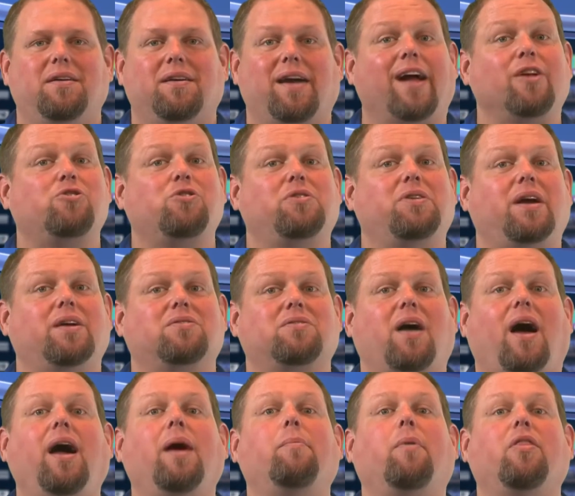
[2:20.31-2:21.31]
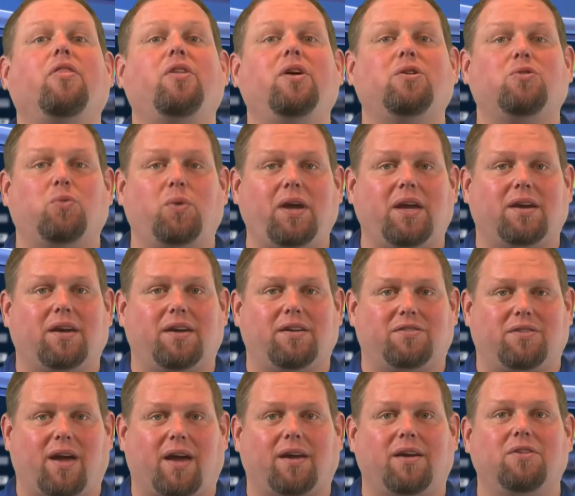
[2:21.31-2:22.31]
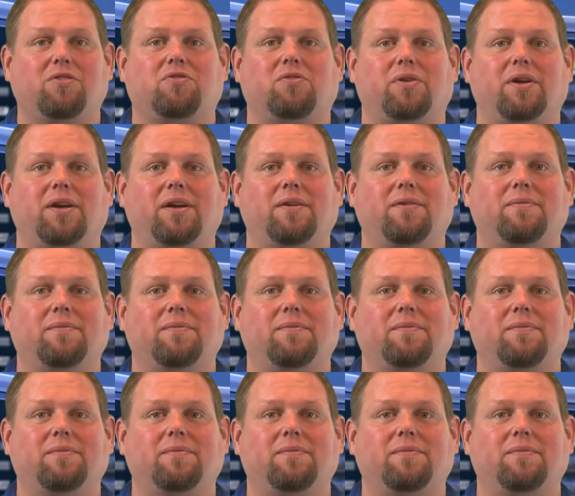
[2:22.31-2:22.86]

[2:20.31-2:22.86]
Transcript: Catch you next time on This Week in Tech History.